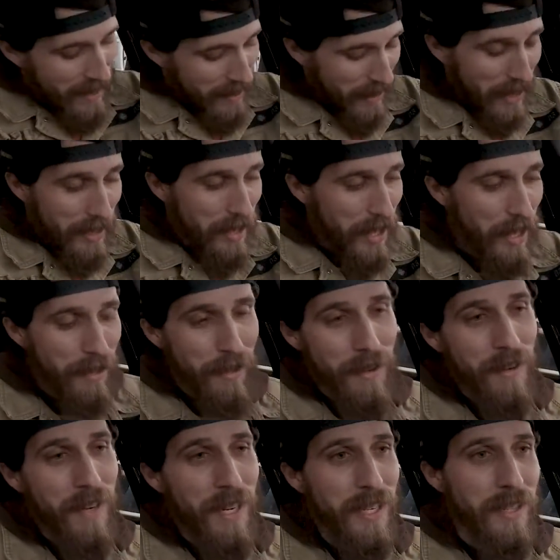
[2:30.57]
the
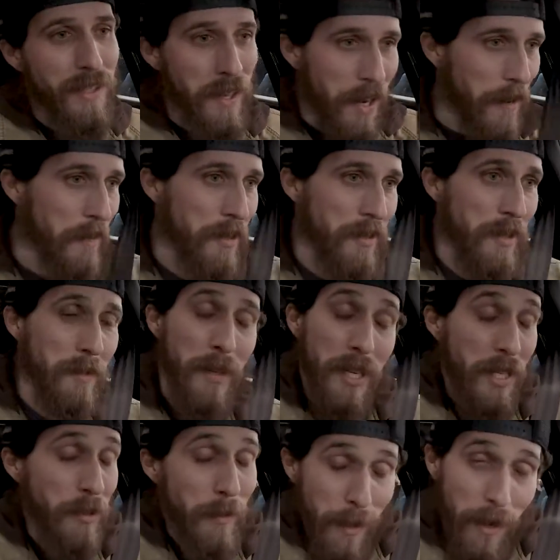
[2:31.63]
interior is, obviously,
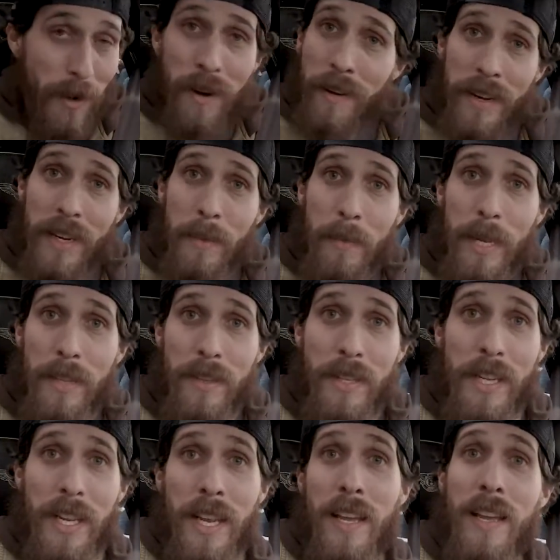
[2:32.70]
because we are in a
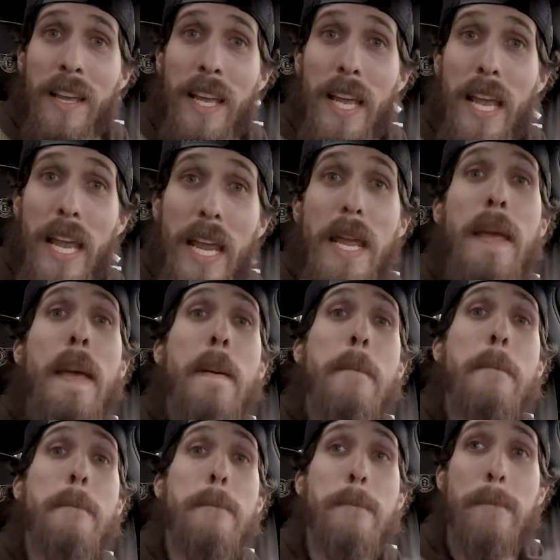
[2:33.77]
Bentley,
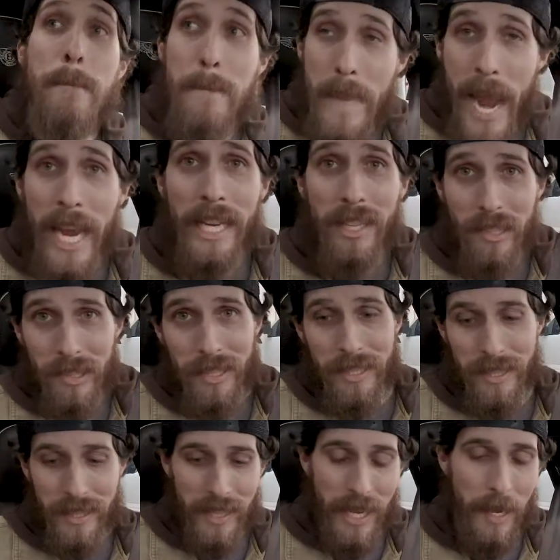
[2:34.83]

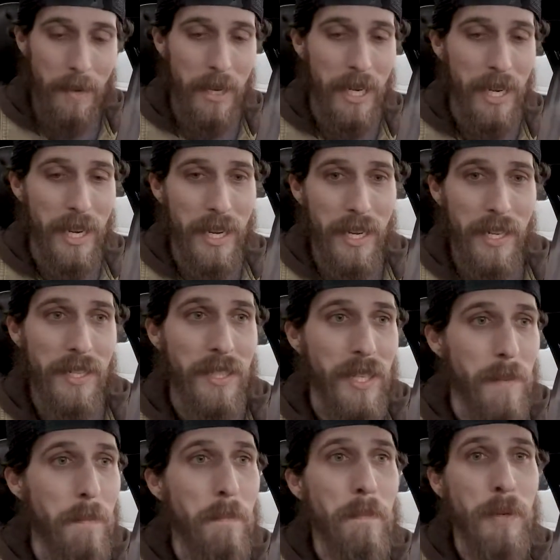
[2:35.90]
immaculate. I mean, it is
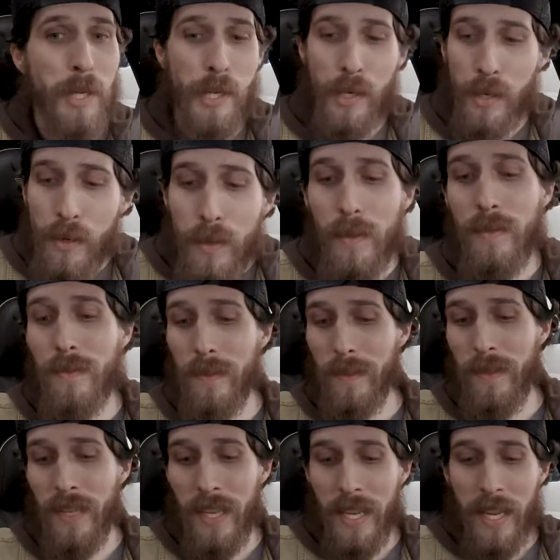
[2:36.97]
beautiful.
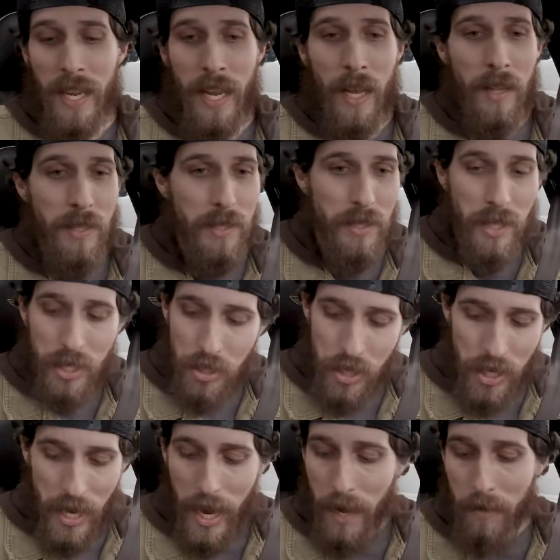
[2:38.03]

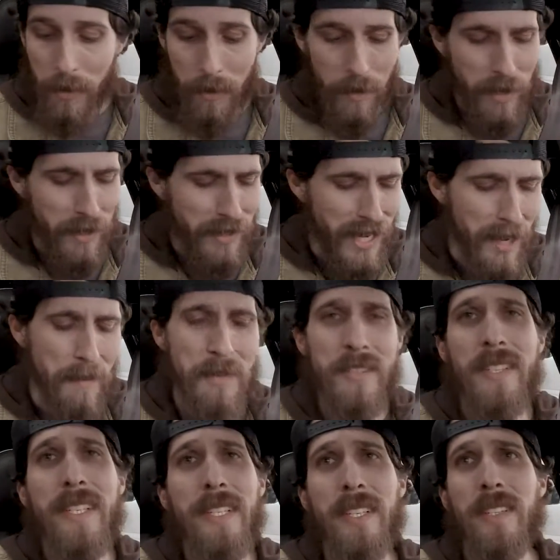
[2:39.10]
Stitching everywhere, diamond
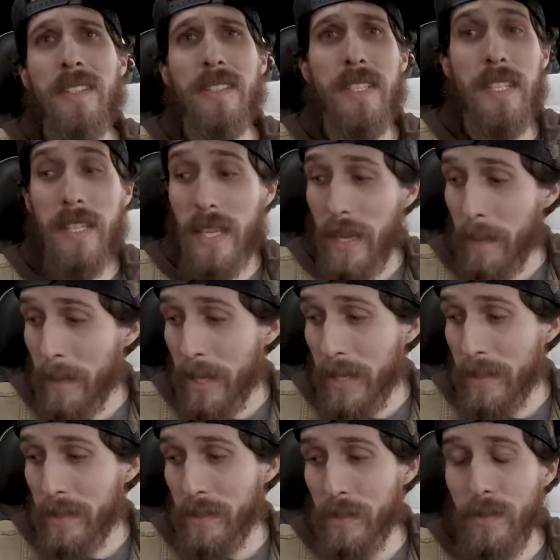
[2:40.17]
stitching on the seat. I
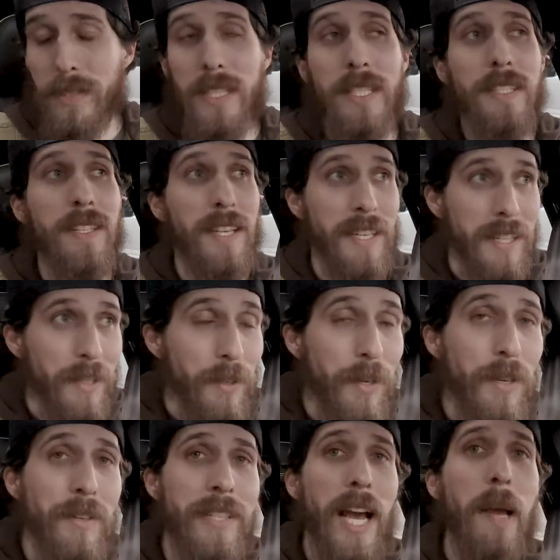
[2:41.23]
mean, you see, like, you
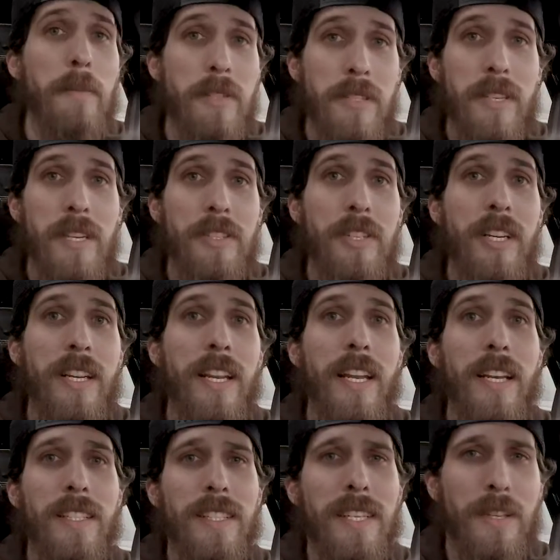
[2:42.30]
hear diamond stitching
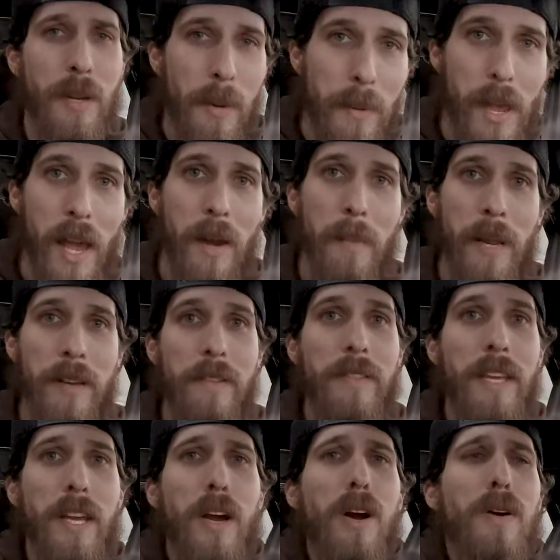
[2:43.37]
and like you automatically
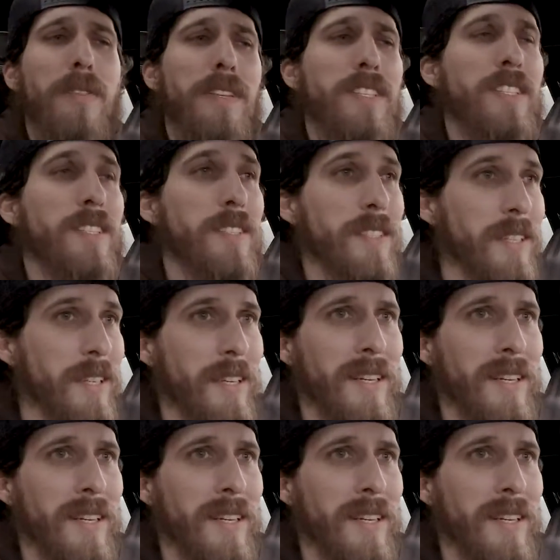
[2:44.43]
think, oh, it's